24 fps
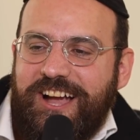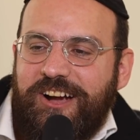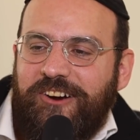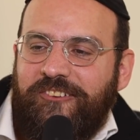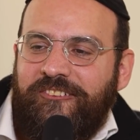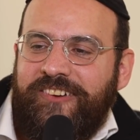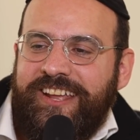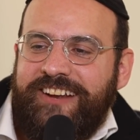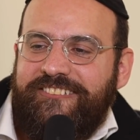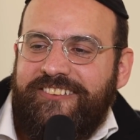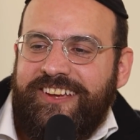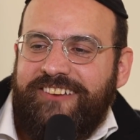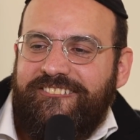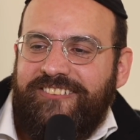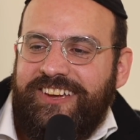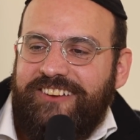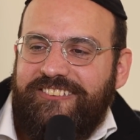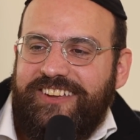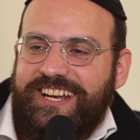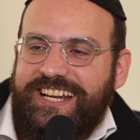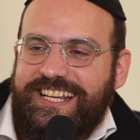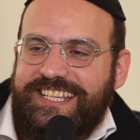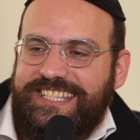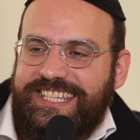we
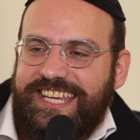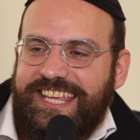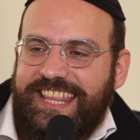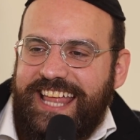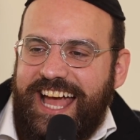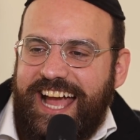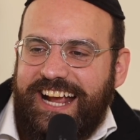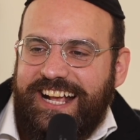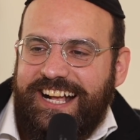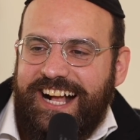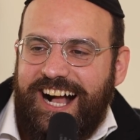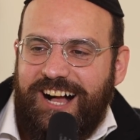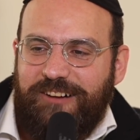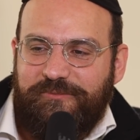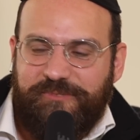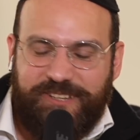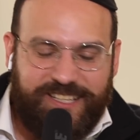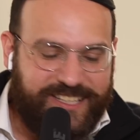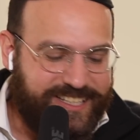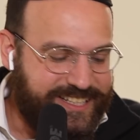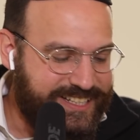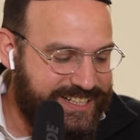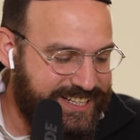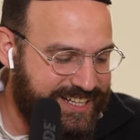didn't see that
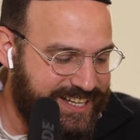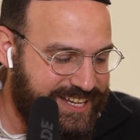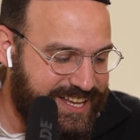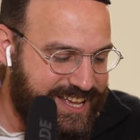coming.